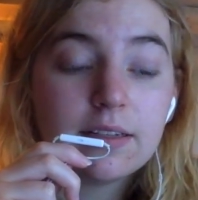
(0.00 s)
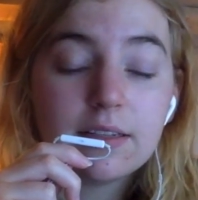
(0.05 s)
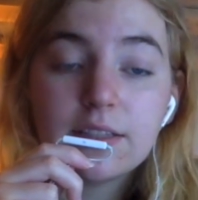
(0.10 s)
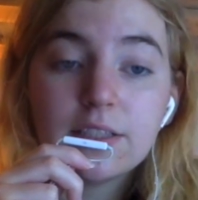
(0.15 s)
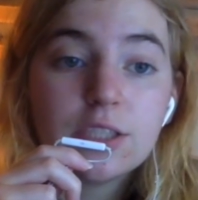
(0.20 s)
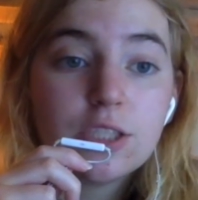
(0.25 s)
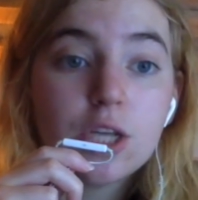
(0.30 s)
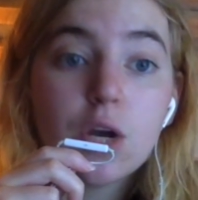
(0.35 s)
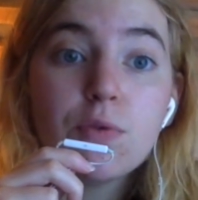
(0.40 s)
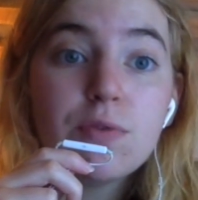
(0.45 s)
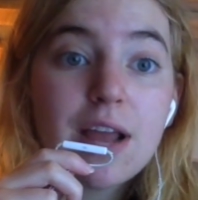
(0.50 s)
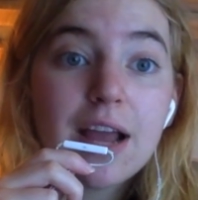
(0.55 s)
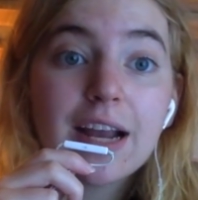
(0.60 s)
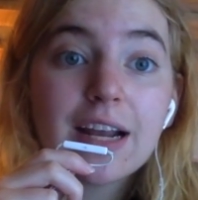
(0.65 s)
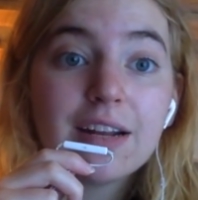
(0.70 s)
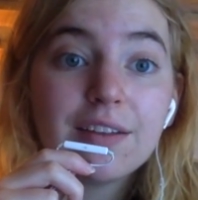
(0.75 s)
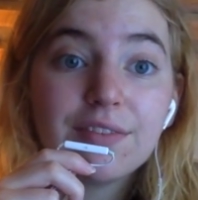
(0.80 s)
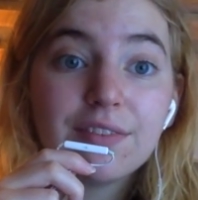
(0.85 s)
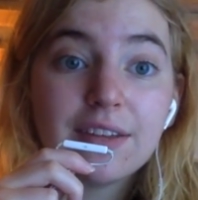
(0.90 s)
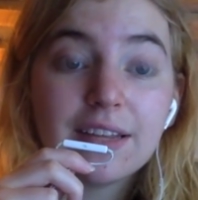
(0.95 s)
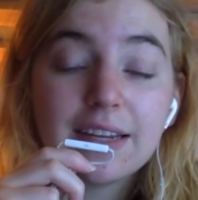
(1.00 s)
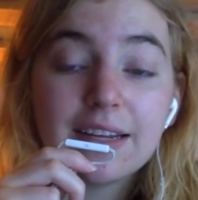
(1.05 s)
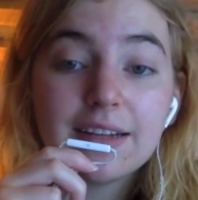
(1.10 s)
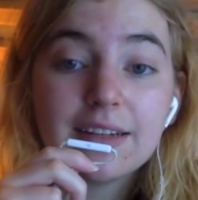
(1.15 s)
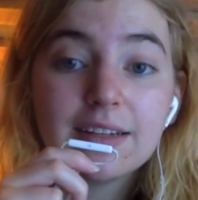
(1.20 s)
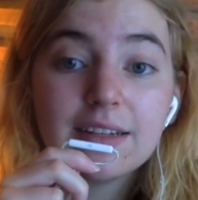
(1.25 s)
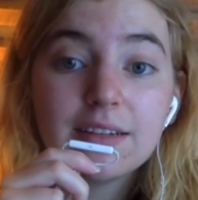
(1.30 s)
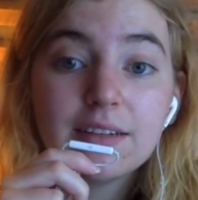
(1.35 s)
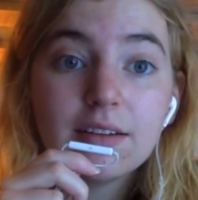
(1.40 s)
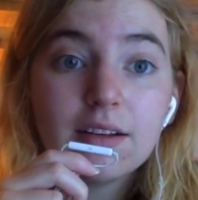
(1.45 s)
so negatively
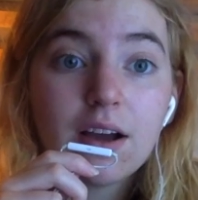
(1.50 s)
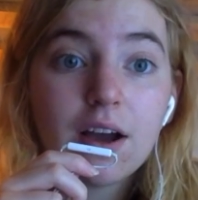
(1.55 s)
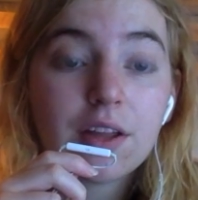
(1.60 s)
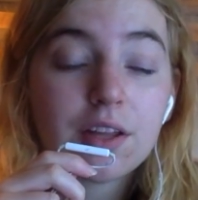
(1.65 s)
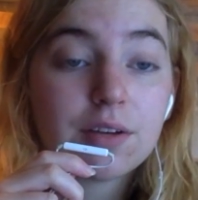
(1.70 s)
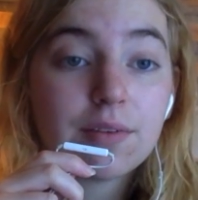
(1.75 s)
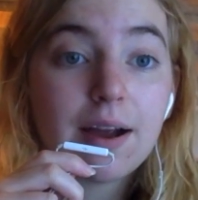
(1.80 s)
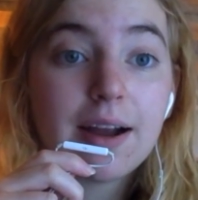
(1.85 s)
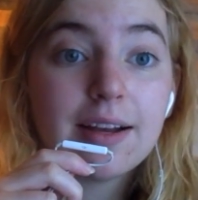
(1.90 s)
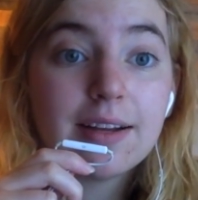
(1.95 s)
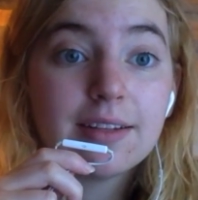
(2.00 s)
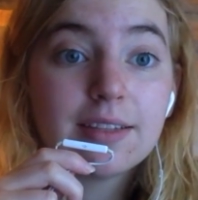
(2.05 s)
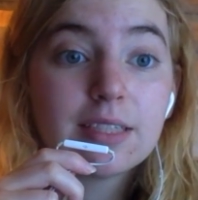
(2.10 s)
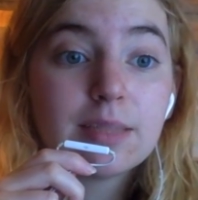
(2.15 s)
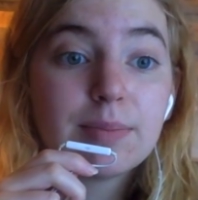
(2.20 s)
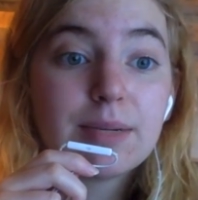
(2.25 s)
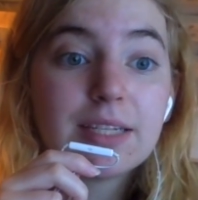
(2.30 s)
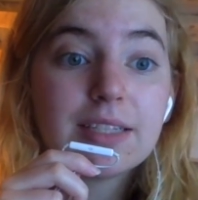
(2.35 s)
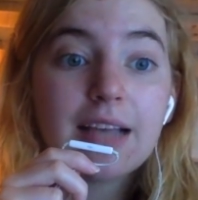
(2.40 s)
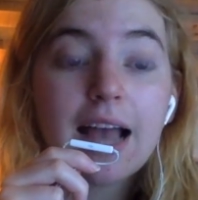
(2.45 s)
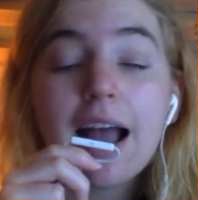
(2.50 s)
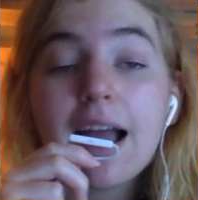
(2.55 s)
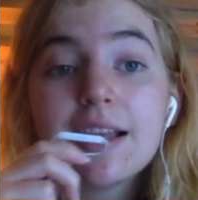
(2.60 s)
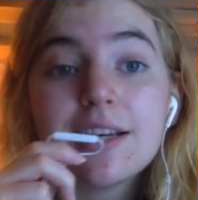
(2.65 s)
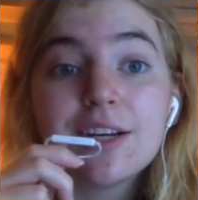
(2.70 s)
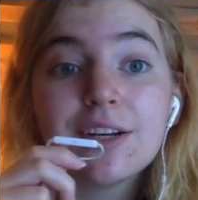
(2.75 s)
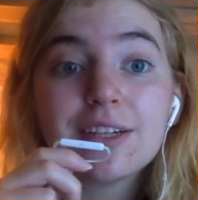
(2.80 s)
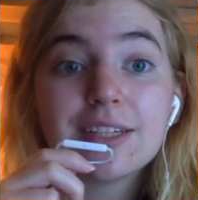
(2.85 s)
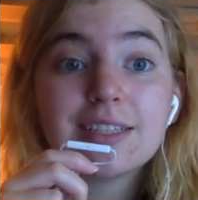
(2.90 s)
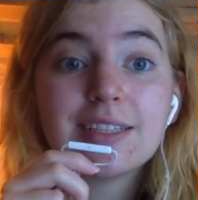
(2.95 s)
in other writings. Because
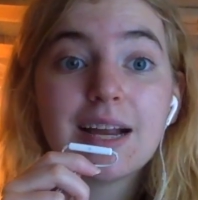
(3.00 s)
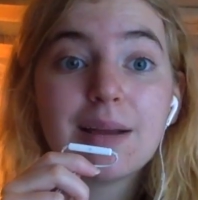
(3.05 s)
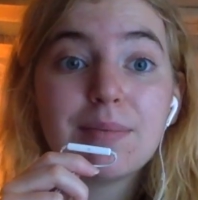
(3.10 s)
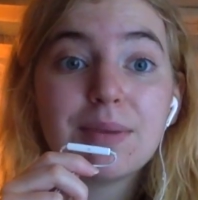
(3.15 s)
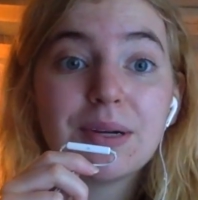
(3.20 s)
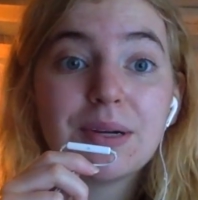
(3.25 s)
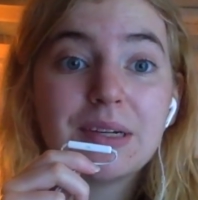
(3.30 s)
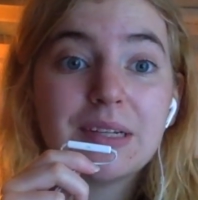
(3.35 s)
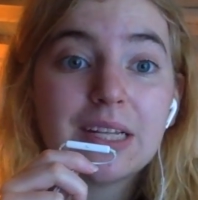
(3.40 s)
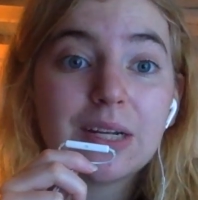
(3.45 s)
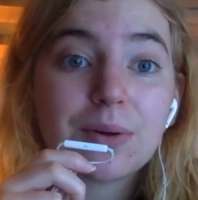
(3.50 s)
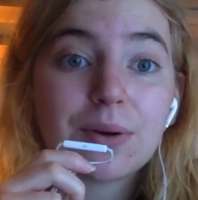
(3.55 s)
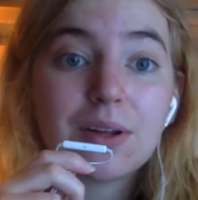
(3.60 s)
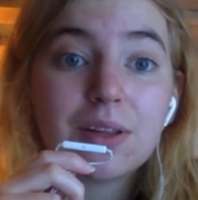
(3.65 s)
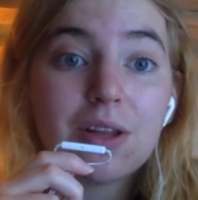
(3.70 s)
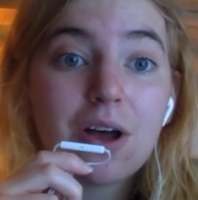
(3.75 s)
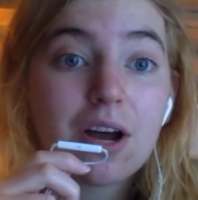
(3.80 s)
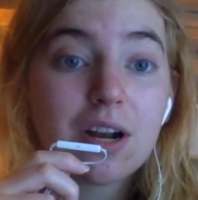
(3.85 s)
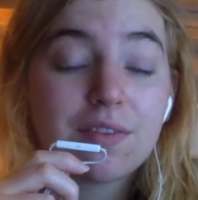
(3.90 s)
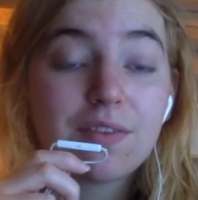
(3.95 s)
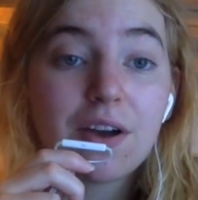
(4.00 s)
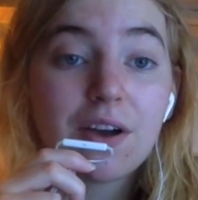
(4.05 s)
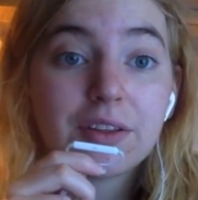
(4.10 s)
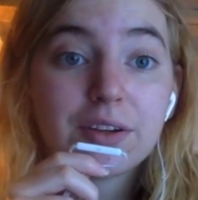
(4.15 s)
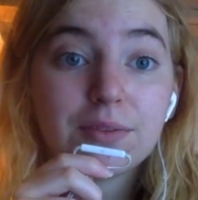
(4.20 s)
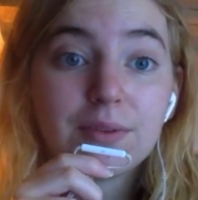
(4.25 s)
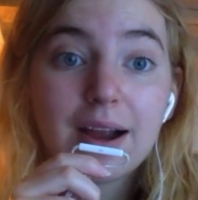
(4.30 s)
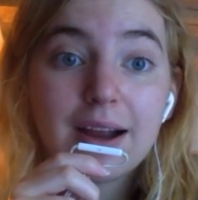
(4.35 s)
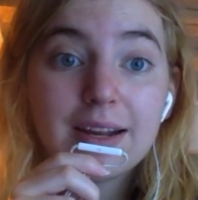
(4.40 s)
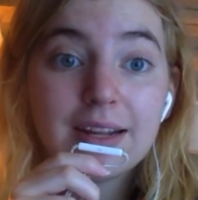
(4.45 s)
during this time period, there were a lot of
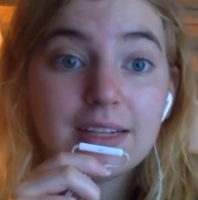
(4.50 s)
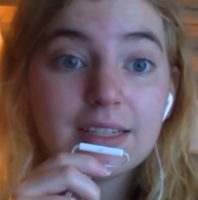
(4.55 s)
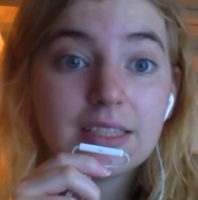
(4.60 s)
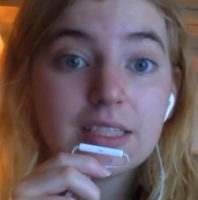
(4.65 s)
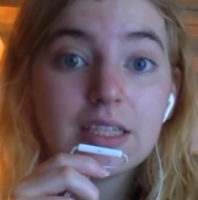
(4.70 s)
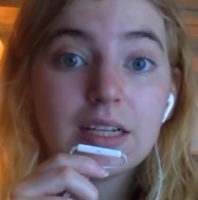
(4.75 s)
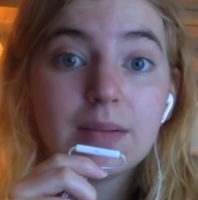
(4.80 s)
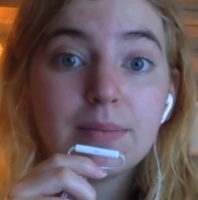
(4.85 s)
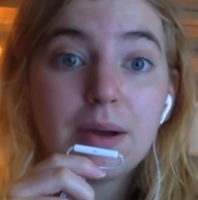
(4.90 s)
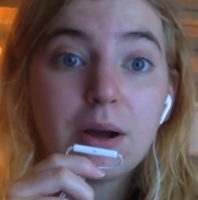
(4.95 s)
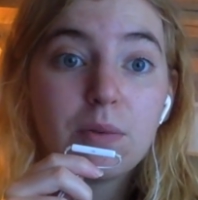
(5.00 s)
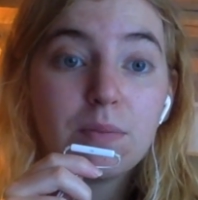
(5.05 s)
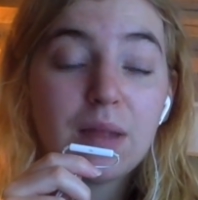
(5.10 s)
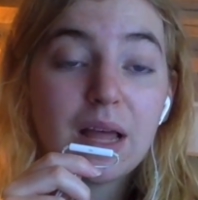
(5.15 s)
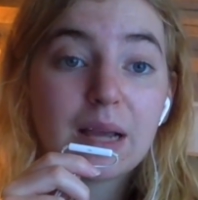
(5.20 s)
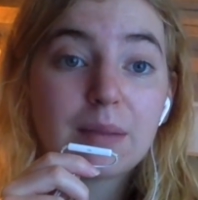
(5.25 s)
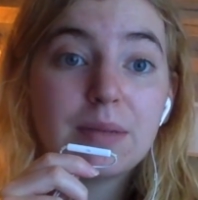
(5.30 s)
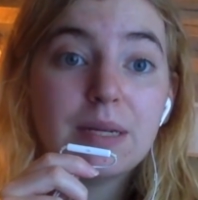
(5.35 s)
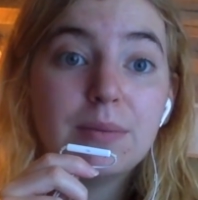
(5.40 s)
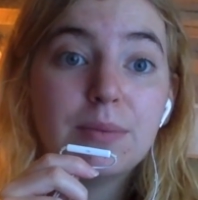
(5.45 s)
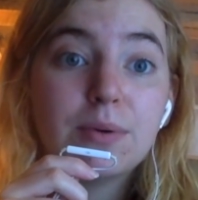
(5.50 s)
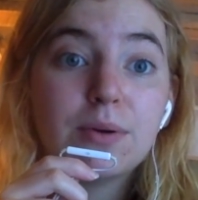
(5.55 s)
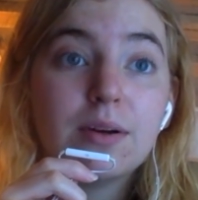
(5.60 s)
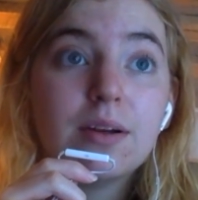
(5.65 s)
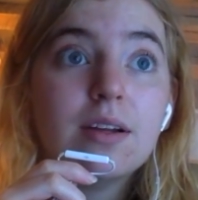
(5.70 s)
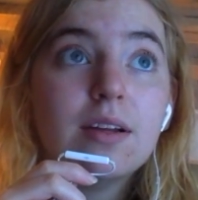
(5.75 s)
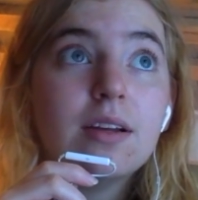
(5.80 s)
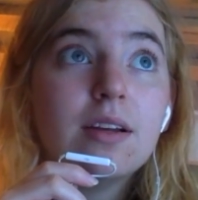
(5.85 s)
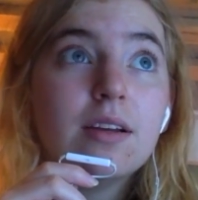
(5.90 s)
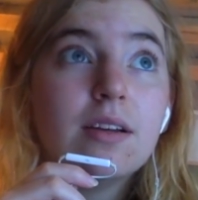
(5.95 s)
other writings about black people
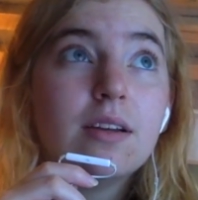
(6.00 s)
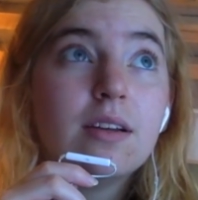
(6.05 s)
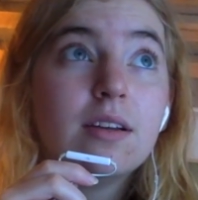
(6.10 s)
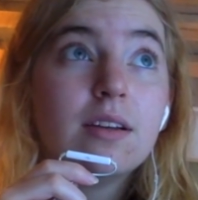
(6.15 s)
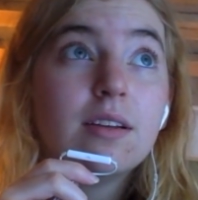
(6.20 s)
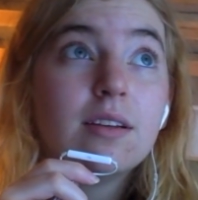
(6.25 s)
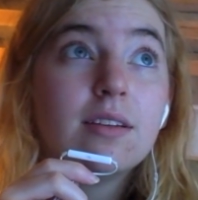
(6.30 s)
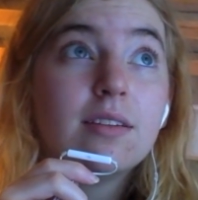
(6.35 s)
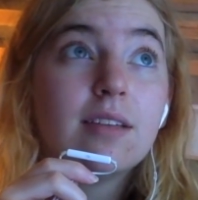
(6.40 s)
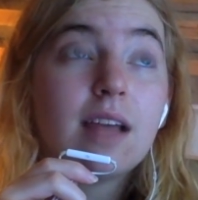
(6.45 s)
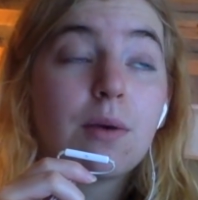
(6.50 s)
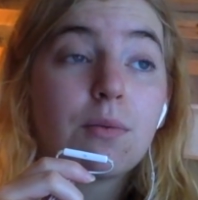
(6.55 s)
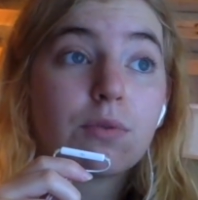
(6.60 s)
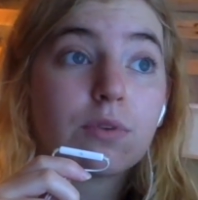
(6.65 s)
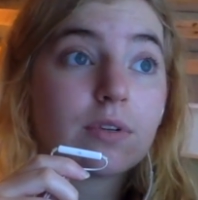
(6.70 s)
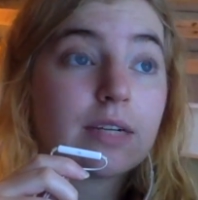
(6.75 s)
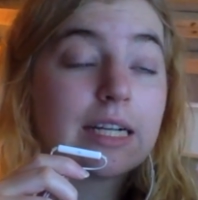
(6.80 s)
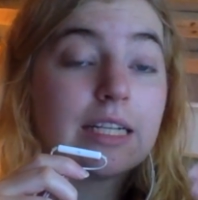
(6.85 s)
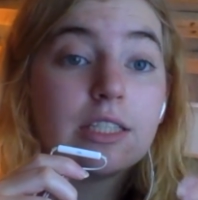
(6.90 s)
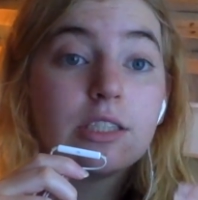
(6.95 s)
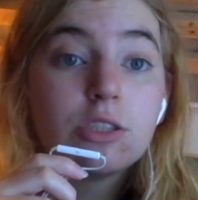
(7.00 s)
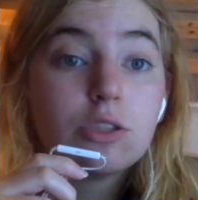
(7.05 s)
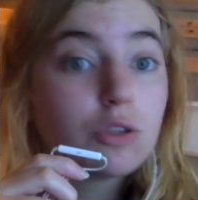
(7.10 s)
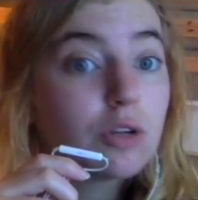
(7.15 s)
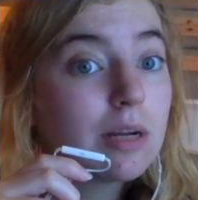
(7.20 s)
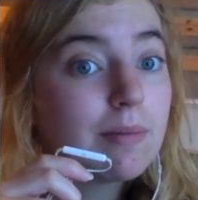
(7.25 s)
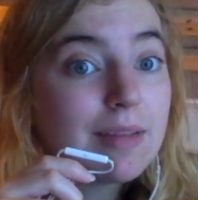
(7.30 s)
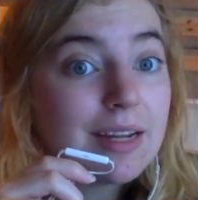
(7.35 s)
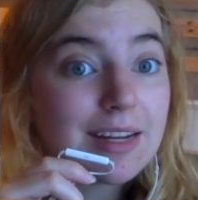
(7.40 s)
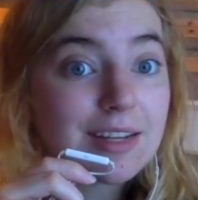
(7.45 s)
that were
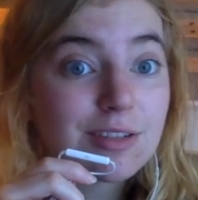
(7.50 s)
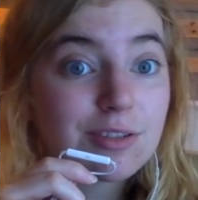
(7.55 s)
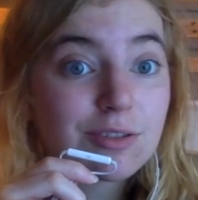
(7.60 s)
extremely